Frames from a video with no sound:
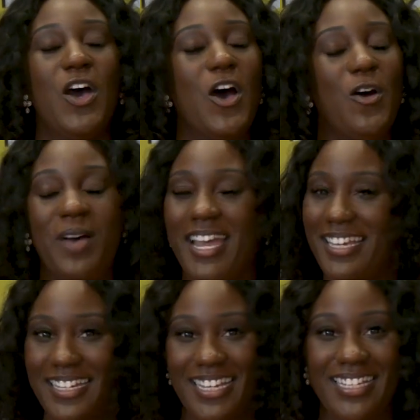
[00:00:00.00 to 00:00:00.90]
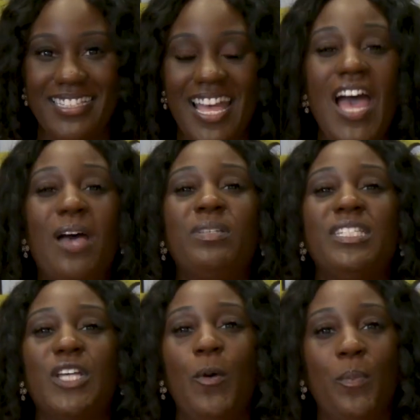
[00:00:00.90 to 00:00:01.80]
Oh my goodness. I am
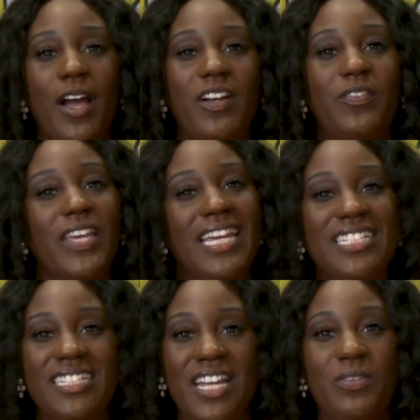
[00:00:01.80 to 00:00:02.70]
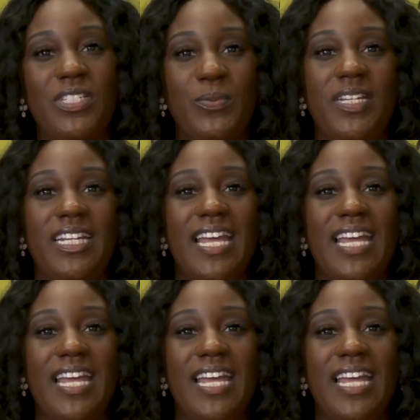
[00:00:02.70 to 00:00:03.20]
so proud of each and every sweetie